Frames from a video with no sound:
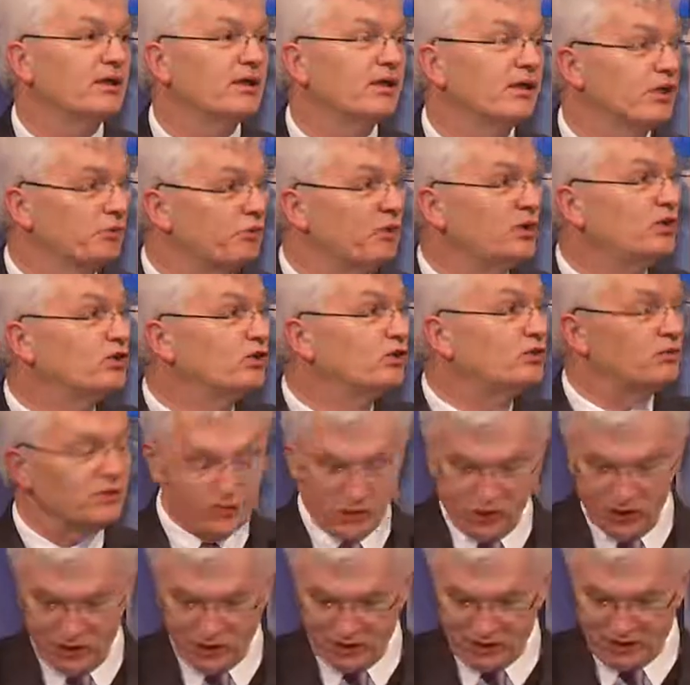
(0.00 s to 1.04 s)
And I mention
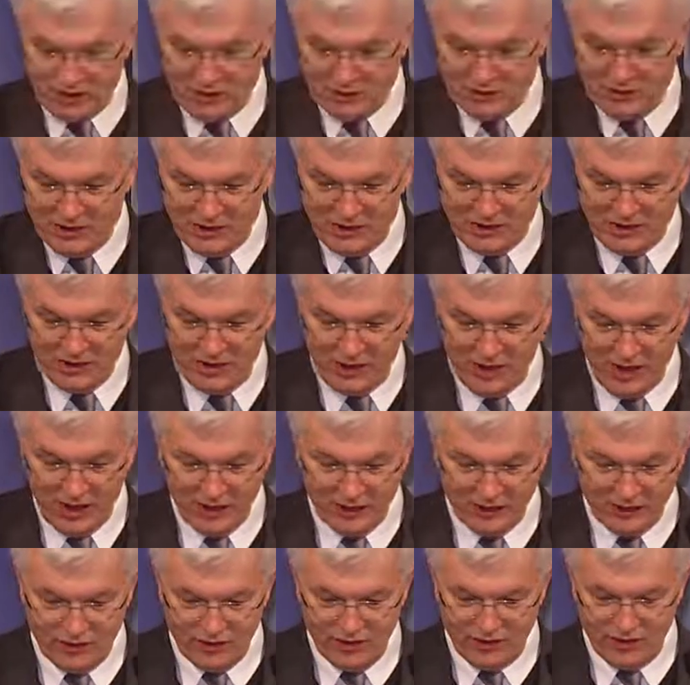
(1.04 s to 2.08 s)
research because I'm just
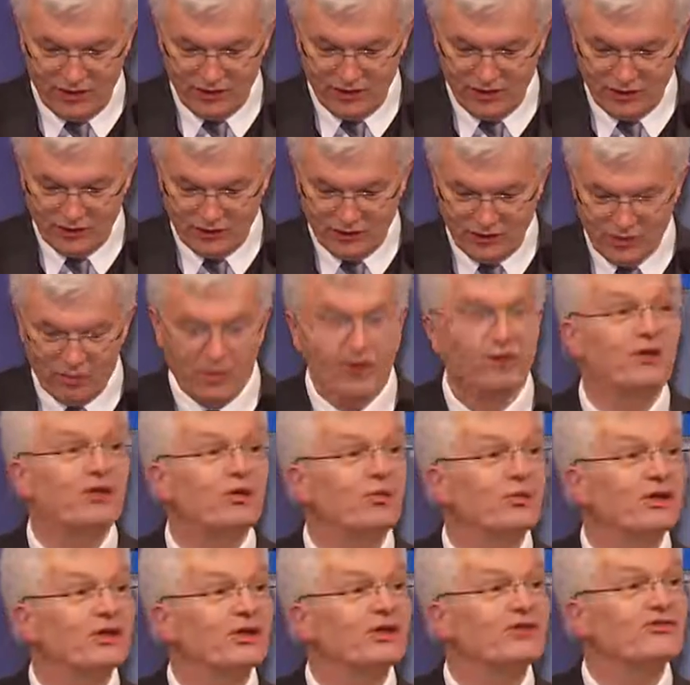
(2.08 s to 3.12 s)
delighted to note that
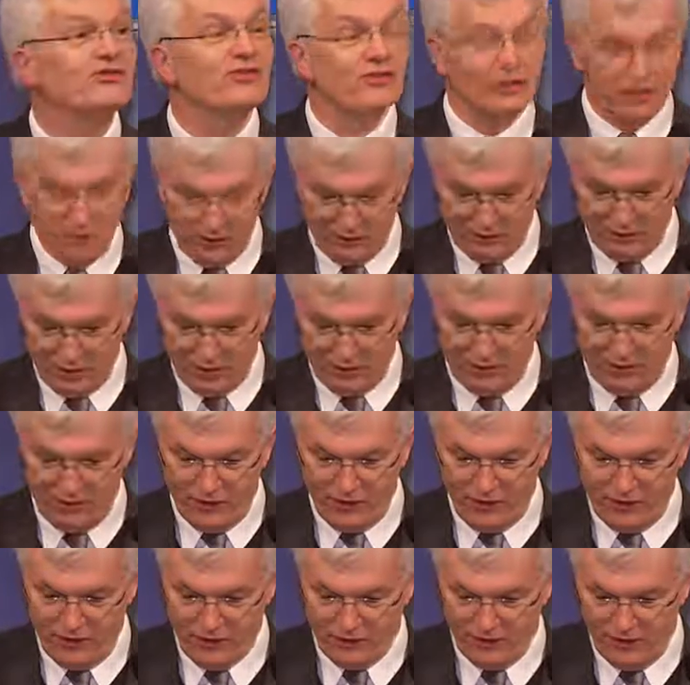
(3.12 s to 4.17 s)
tomorrow we're going to see the very
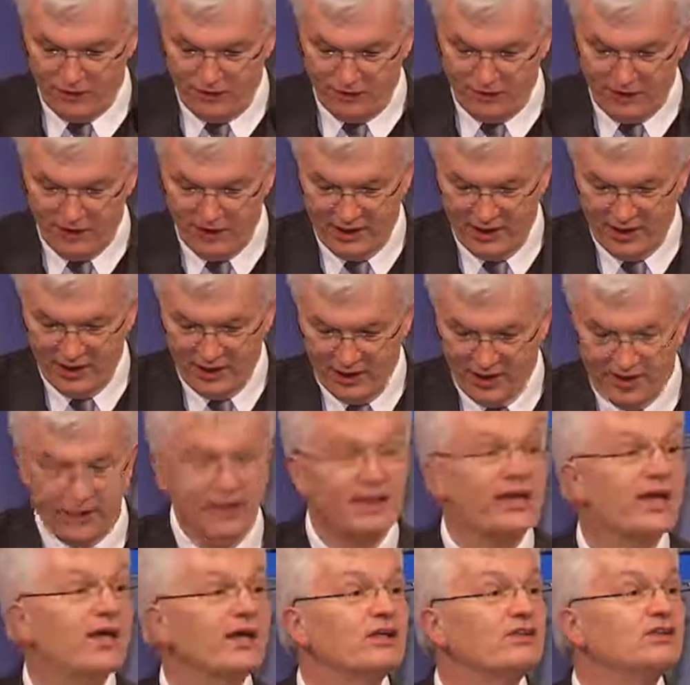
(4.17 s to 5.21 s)
first of the
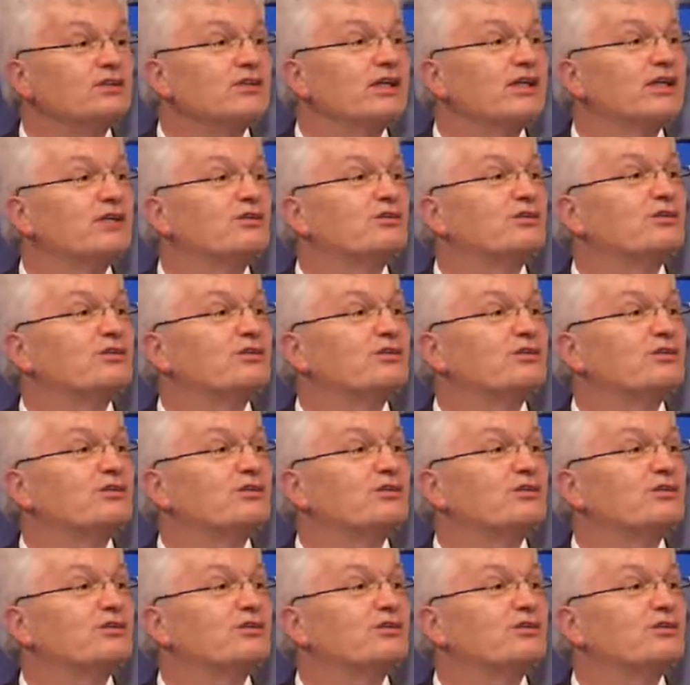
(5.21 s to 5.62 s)
Engage-led